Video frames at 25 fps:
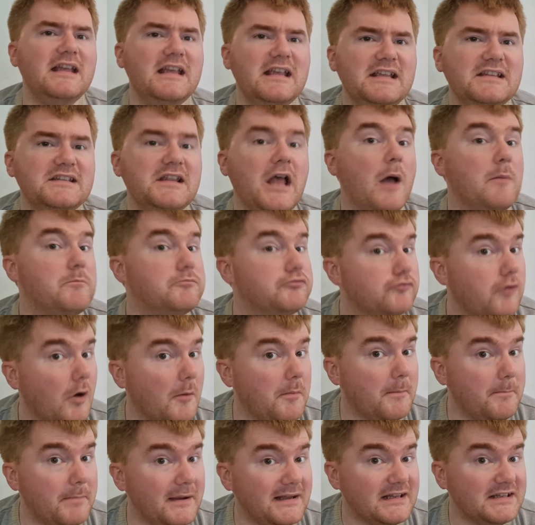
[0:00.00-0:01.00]
is
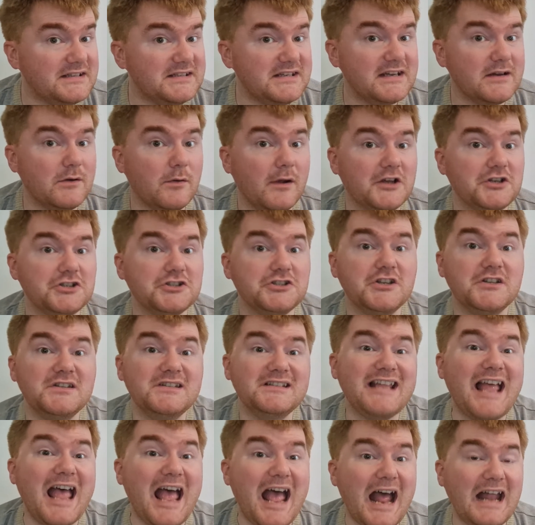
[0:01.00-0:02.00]
probability
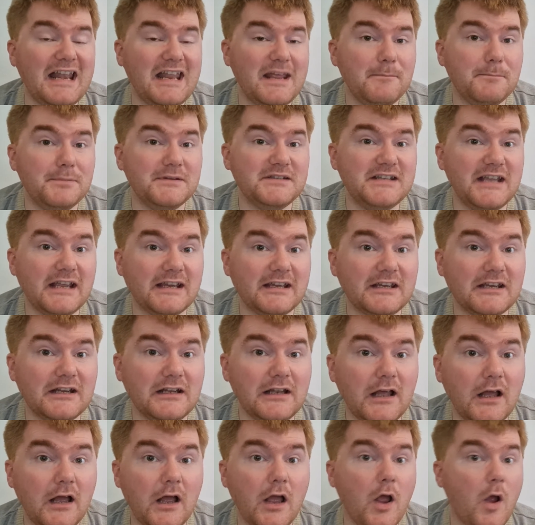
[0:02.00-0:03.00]
questions, and in
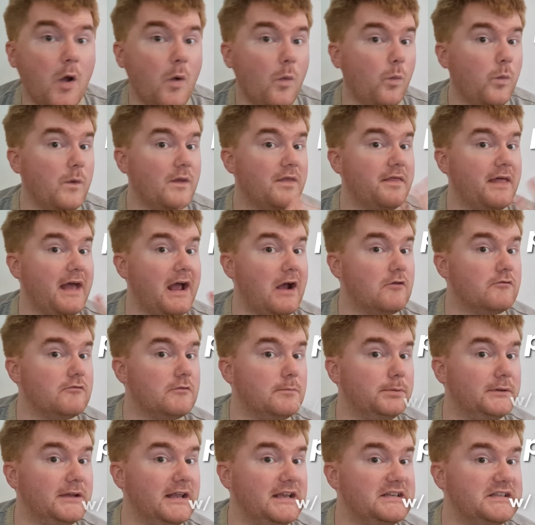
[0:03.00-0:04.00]
particular, without
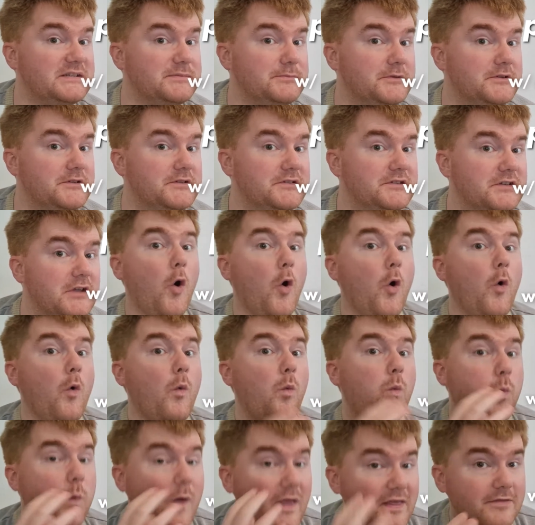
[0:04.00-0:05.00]
replacement or
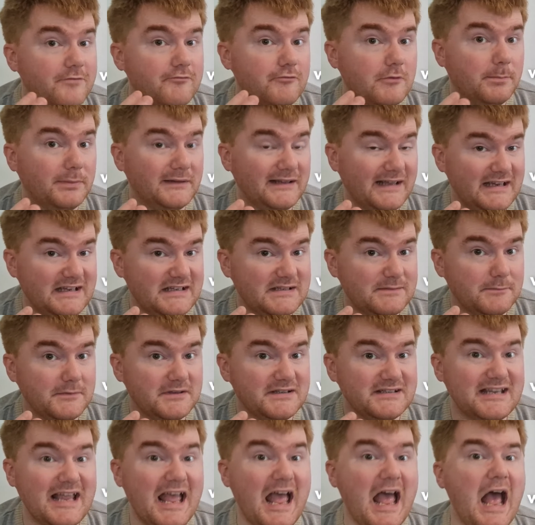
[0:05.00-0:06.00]
with
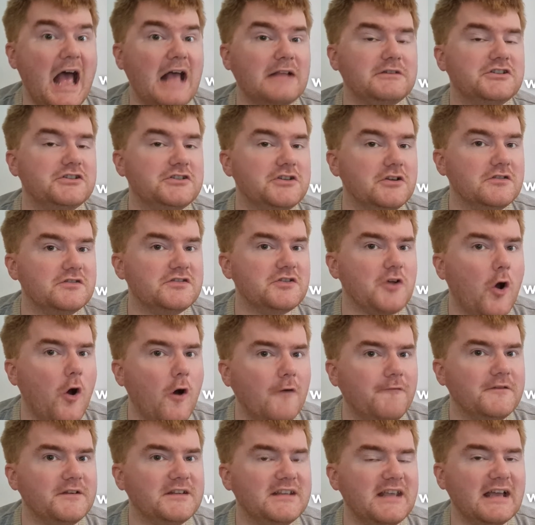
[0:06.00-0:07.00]
replacement. And students
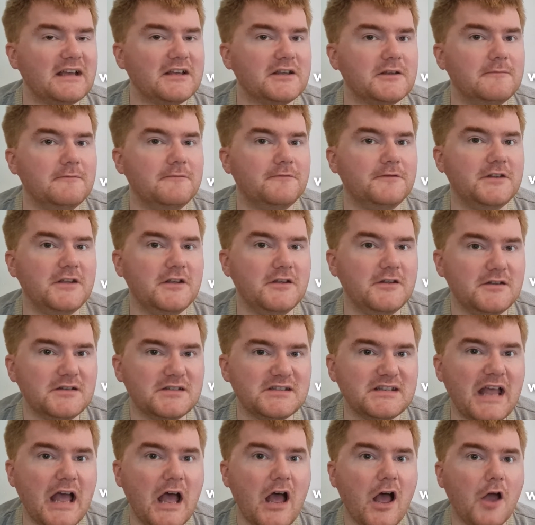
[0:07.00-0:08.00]
often get
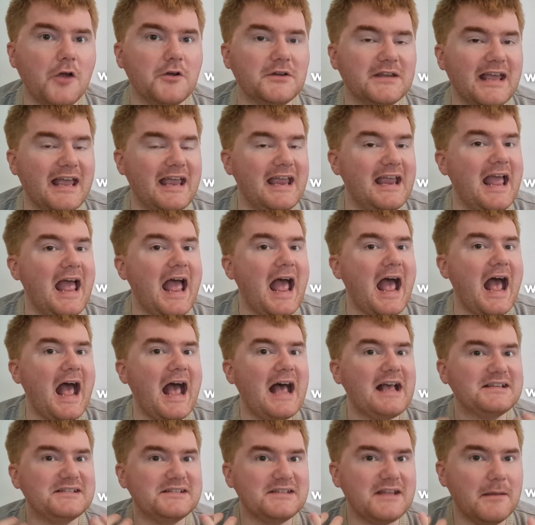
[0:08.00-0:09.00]
confused, okay,
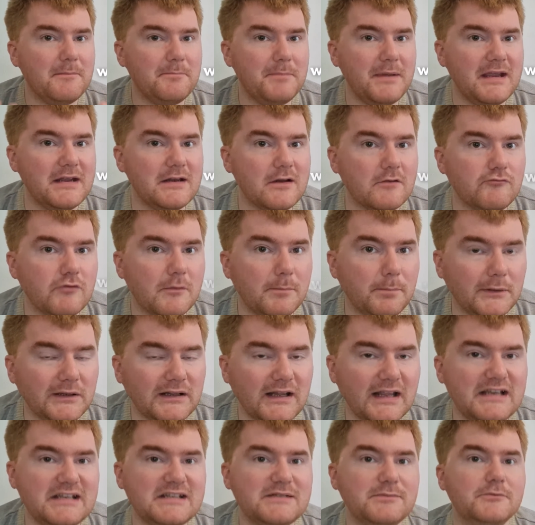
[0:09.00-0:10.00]
has there been a
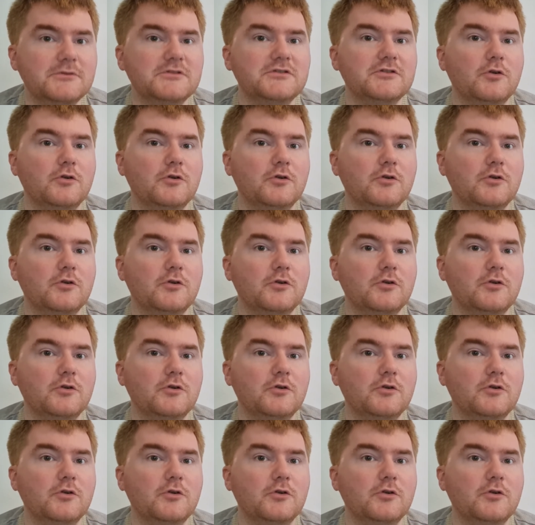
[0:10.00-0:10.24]
replacement